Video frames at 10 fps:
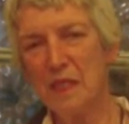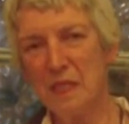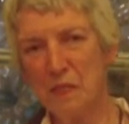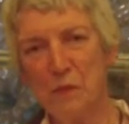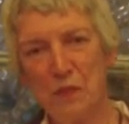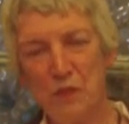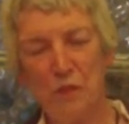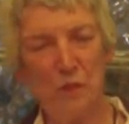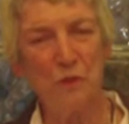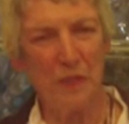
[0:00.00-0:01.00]
is what
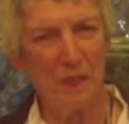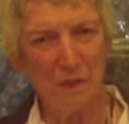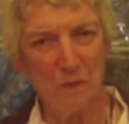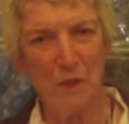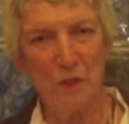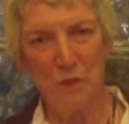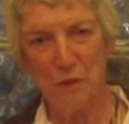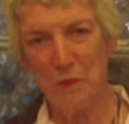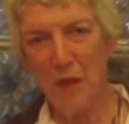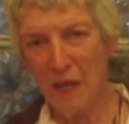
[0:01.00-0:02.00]
you're doing when you
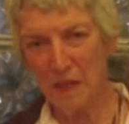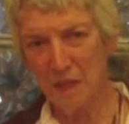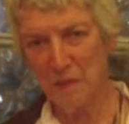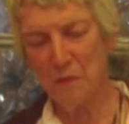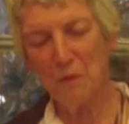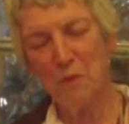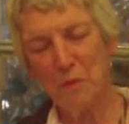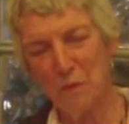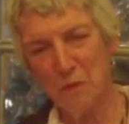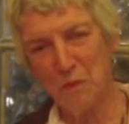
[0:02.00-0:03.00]
do hatha
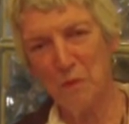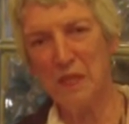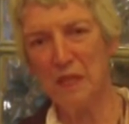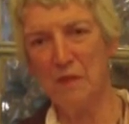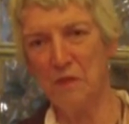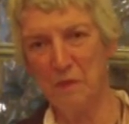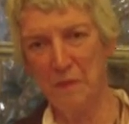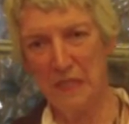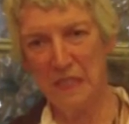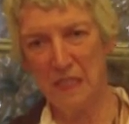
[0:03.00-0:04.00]
without the
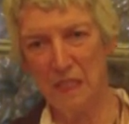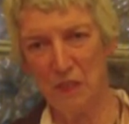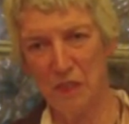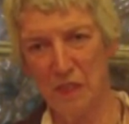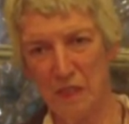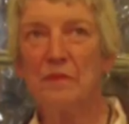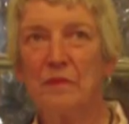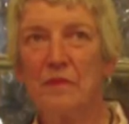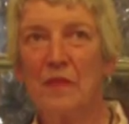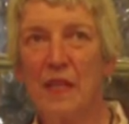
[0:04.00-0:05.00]
meditation.
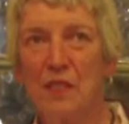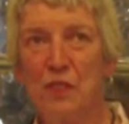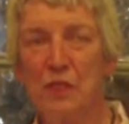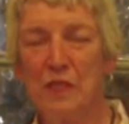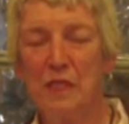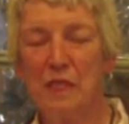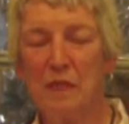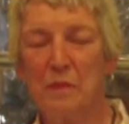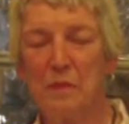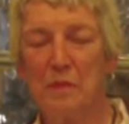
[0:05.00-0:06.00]
I should
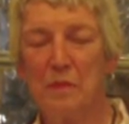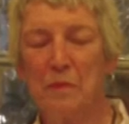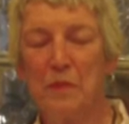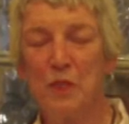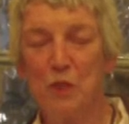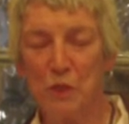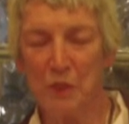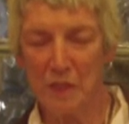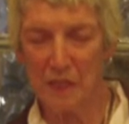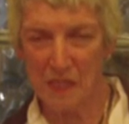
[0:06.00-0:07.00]
be
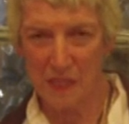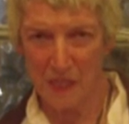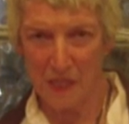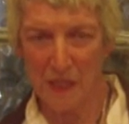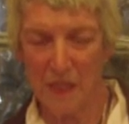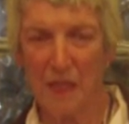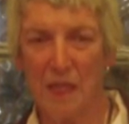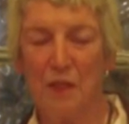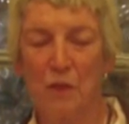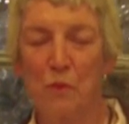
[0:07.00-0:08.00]
sure to say
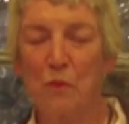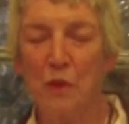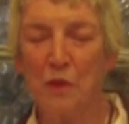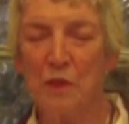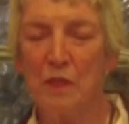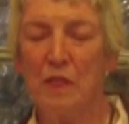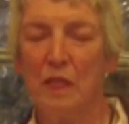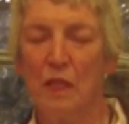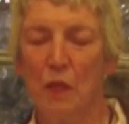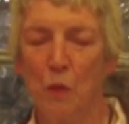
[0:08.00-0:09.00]
that the word
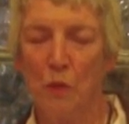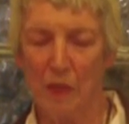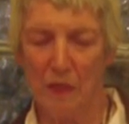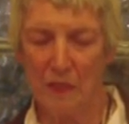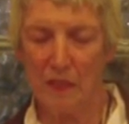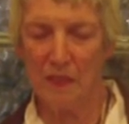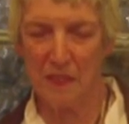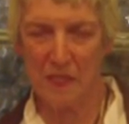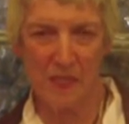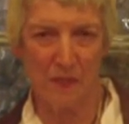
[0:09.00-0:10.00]
yoga
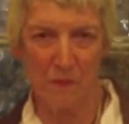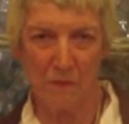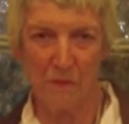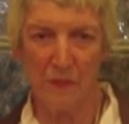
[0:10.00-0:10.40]
itself